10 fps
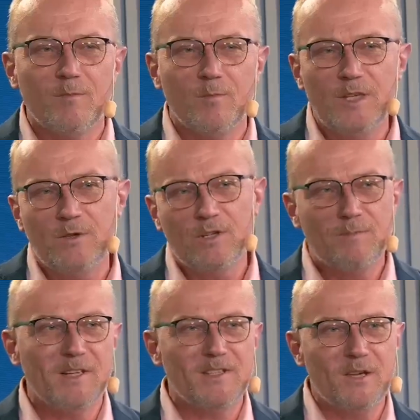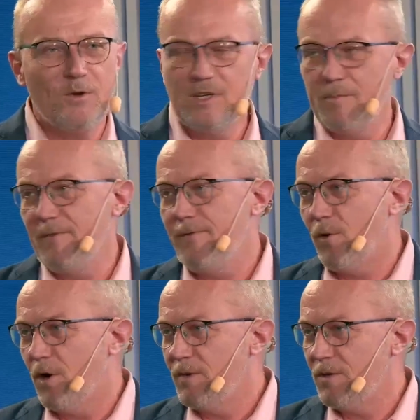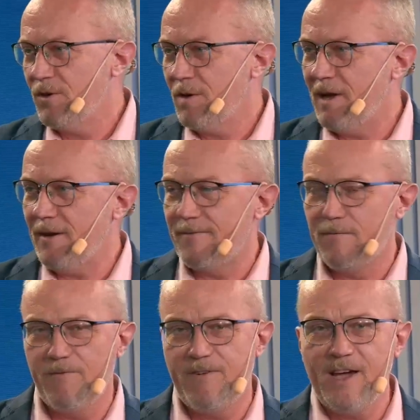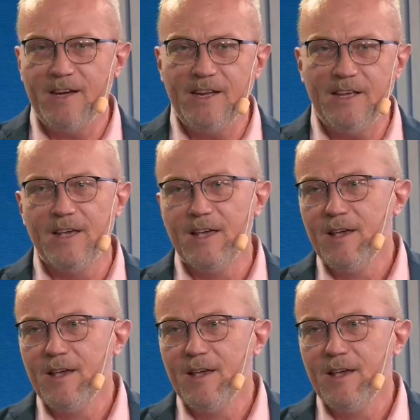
we talked about security before. We talked about finding